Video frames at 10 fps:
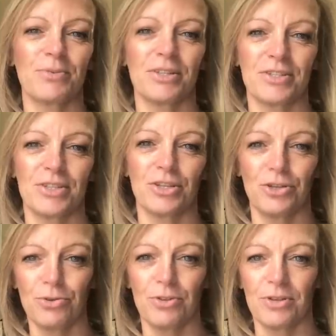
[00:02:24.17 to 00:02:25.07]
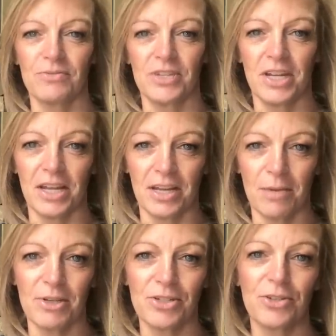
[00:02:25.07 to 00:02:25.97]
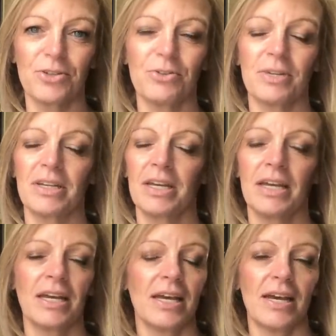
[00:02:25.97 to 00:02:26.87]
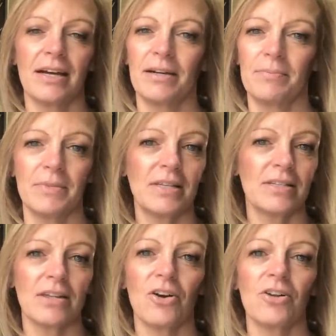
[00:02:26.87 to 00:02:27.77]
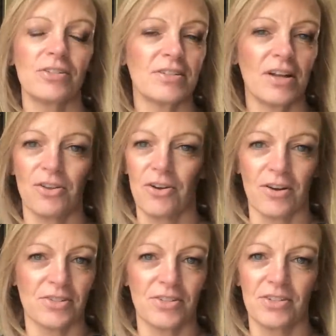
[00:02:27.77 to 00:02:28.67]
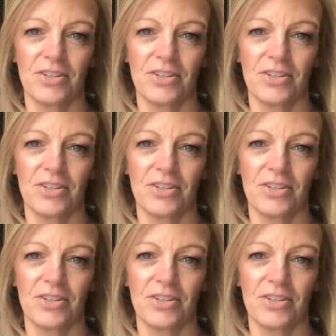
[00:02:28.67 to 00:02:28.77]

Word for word: What's the youth of today coming to? And um, it all is not lost.